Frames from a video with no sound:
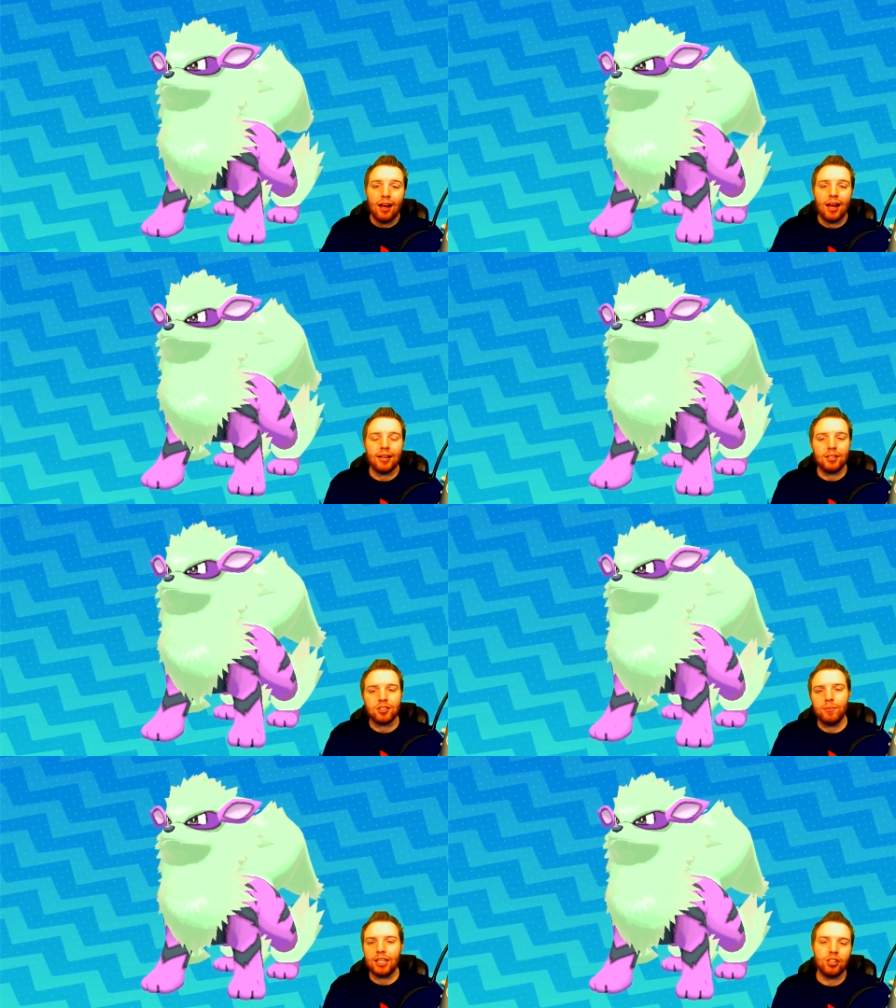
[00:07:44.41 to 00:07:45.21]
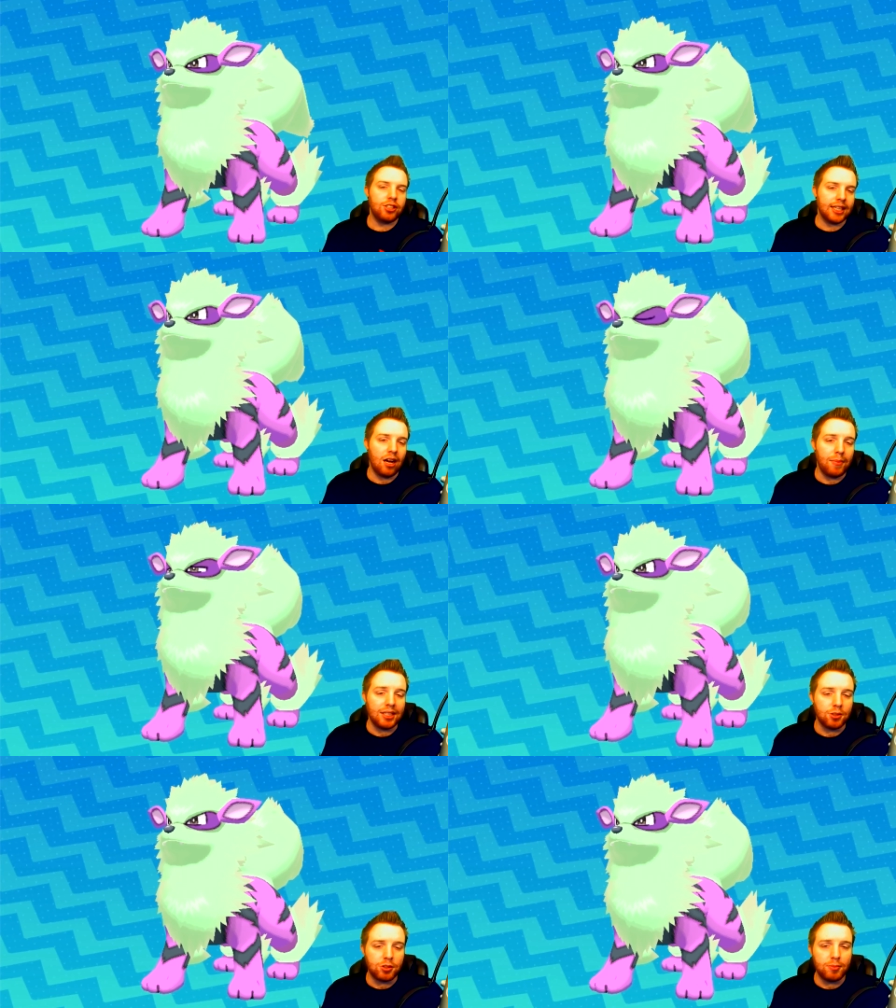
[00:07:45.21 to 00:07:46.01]
And also make sure to check out my
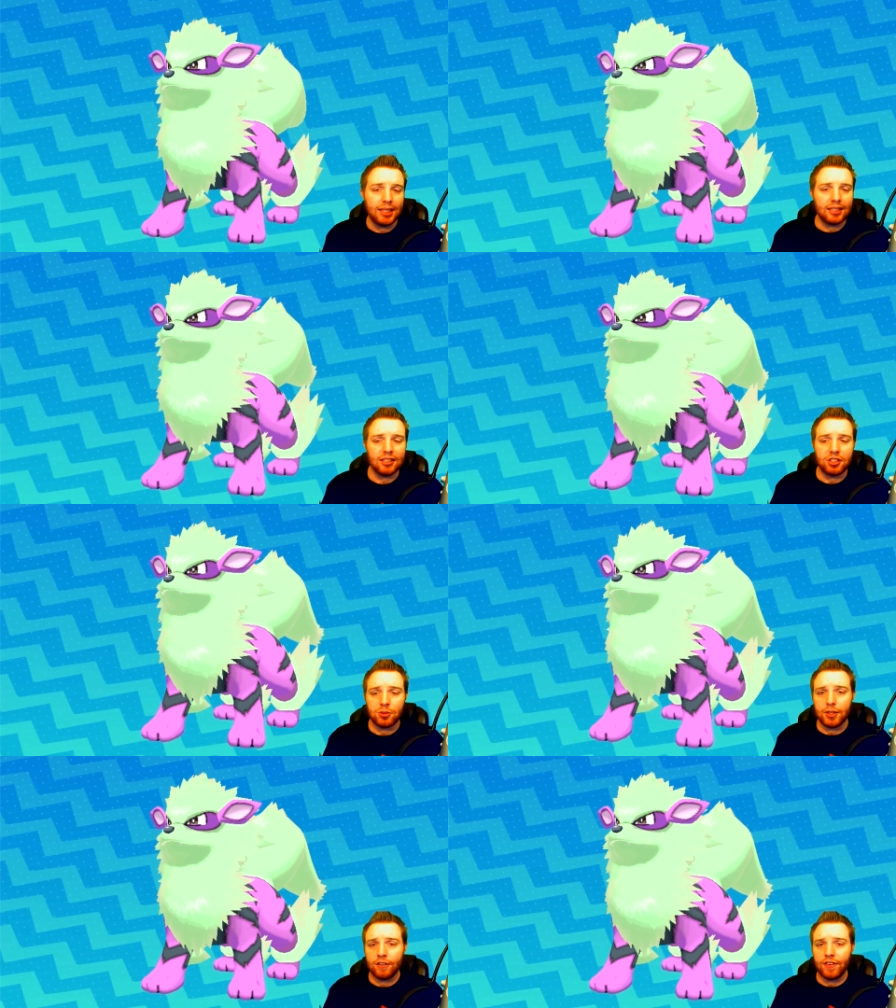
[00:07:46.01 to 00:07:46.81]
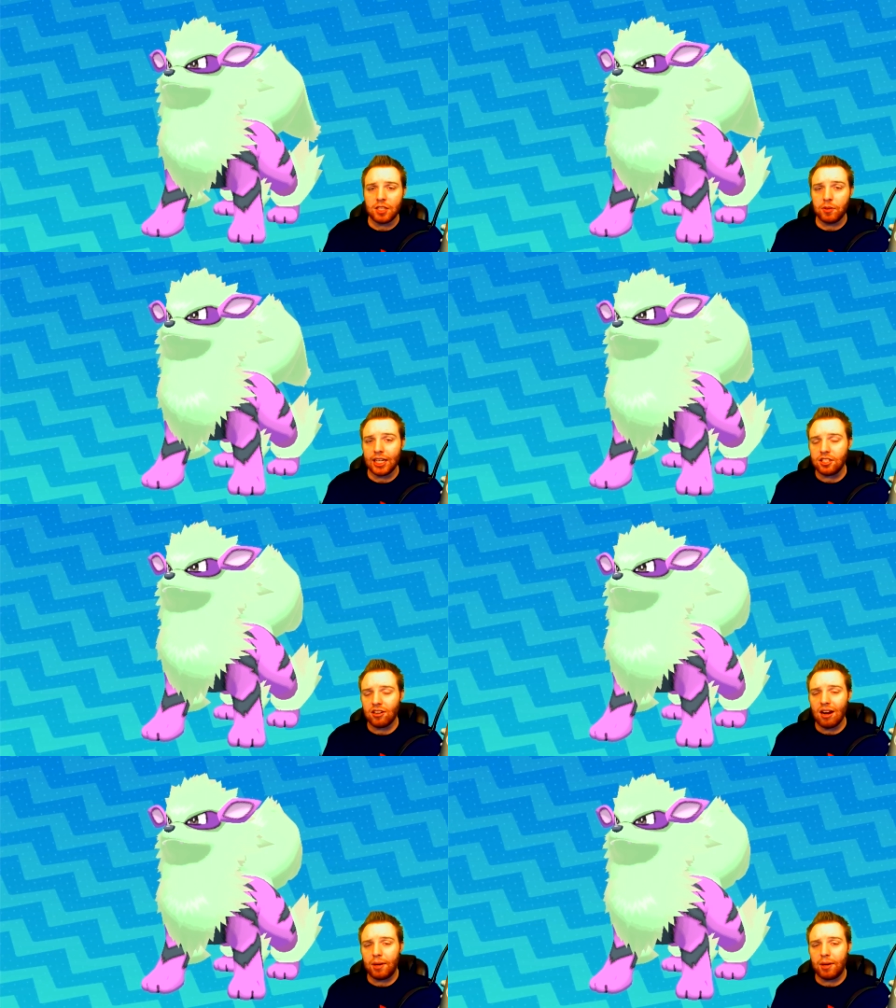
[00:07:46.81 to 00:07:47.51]
social media such as Twitter, Facebook, Instagram,